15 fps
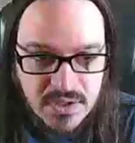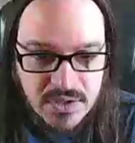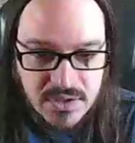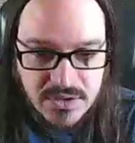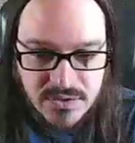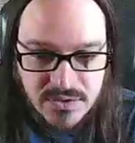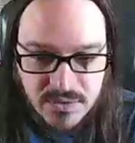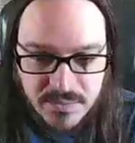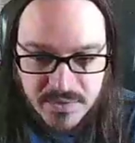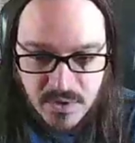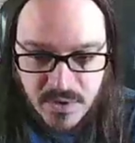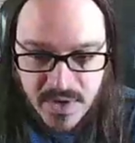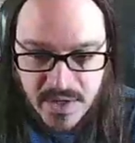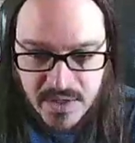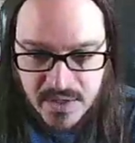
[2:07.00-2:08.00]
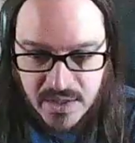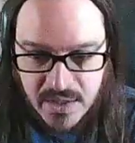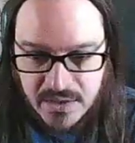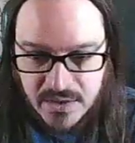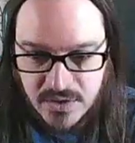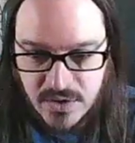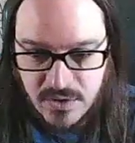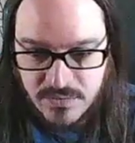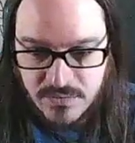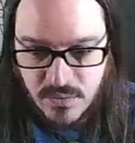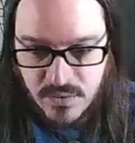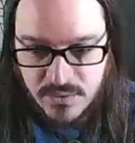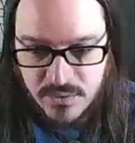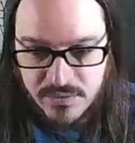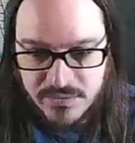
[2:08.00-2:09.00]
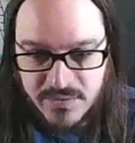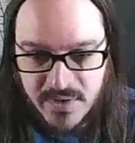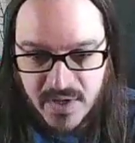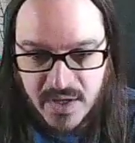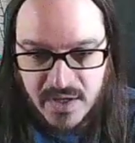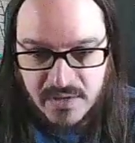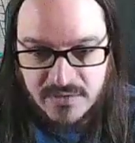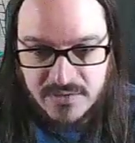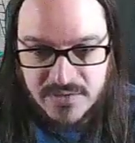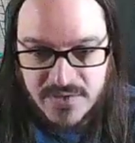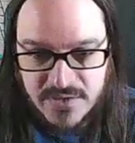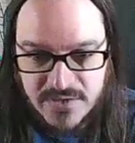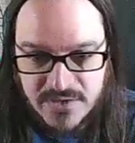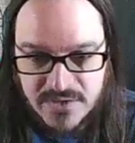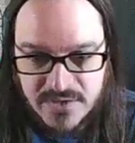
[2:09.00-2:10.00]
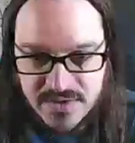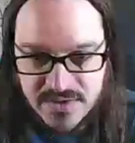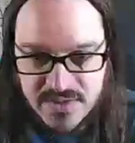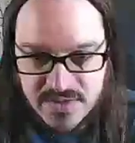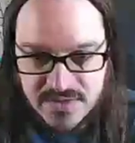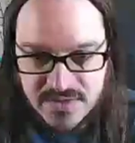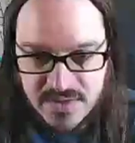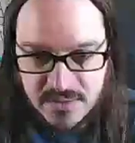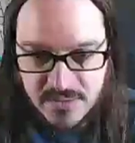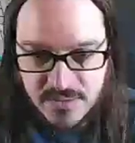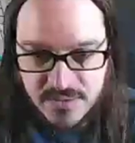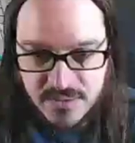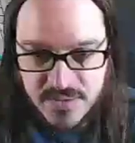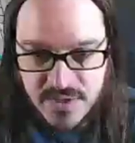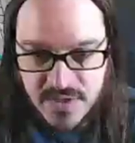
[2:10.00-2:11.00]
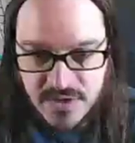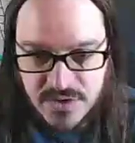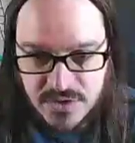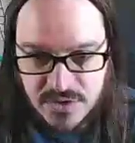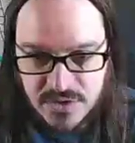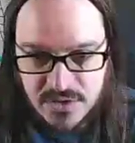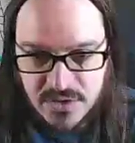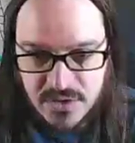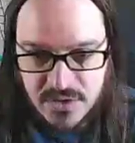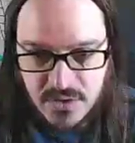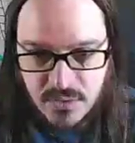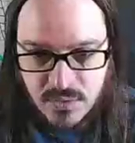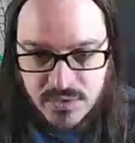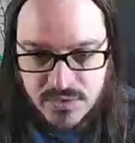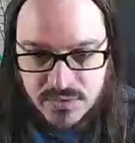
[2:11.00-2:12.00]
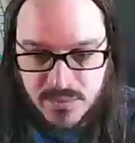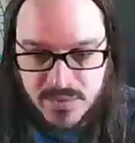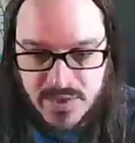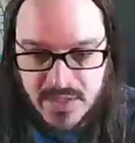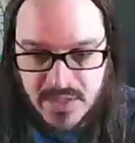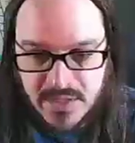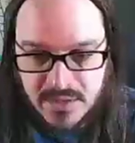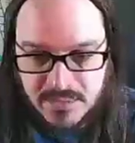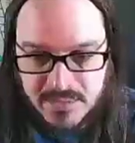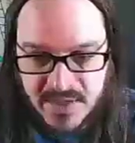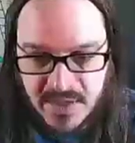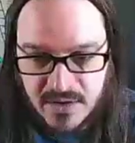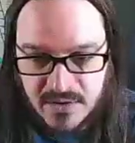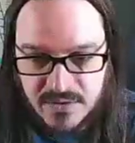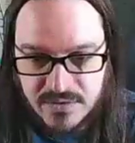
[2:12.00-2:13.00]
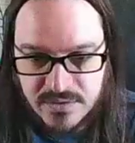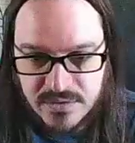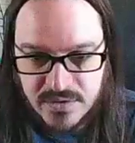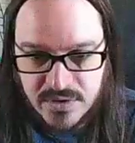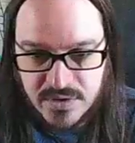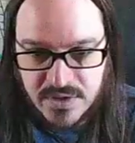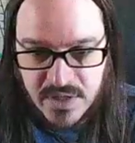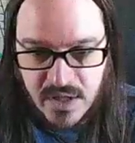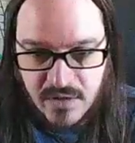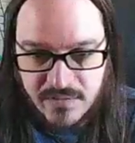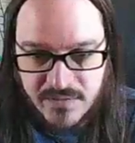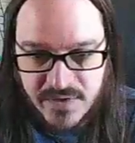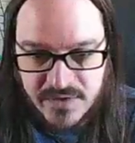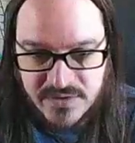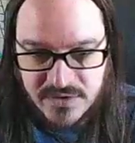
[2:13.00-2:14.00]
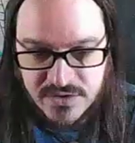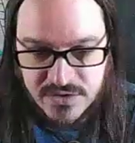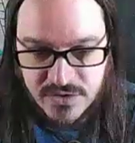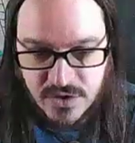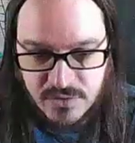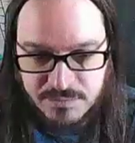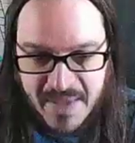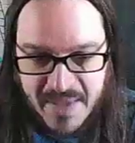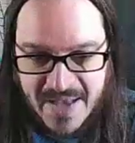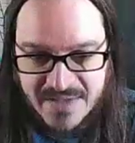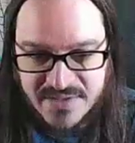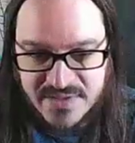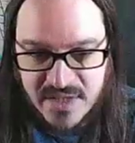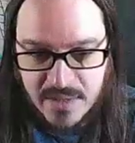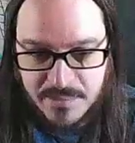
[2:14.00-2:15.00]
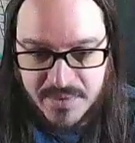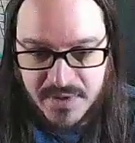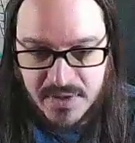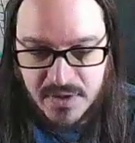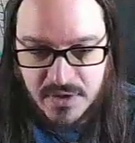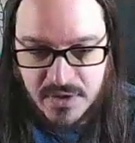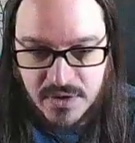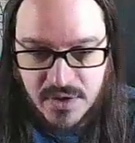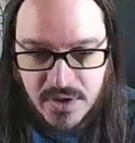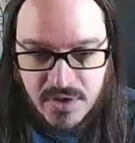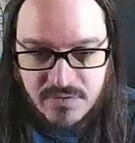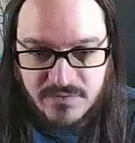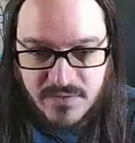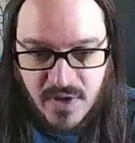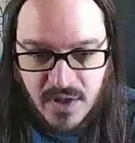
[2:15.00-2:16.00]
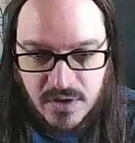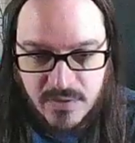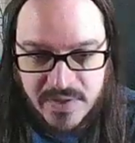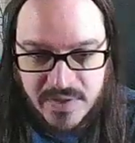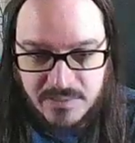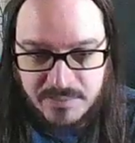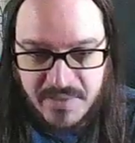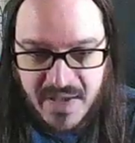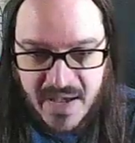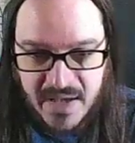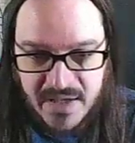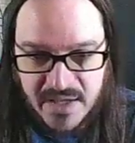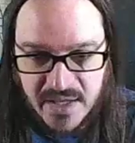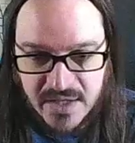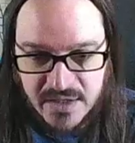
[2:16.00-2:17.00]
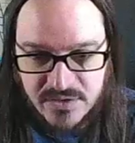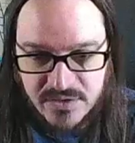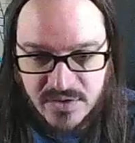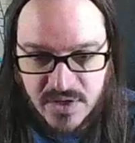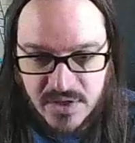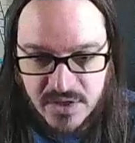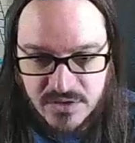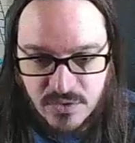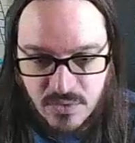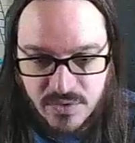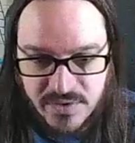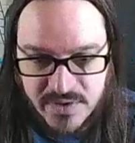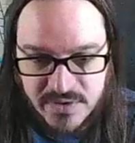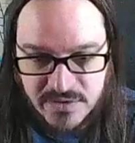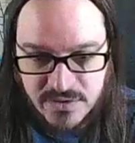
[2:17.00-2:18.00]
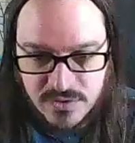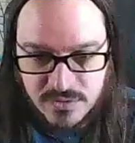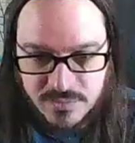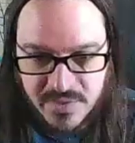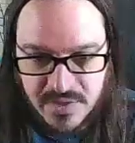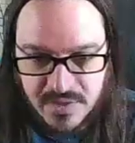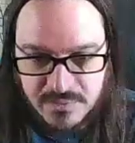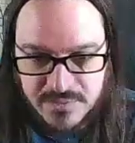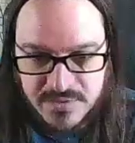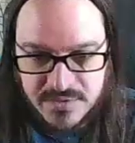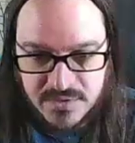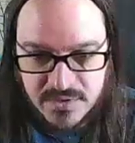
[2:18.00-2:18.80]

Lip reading: So I'm going to go ahead and go 4 into a 5. That's just because that's Deadpool's rotation. Once we get him down enough, he's going to start backstepping here. Follow him back and ignore these little beams,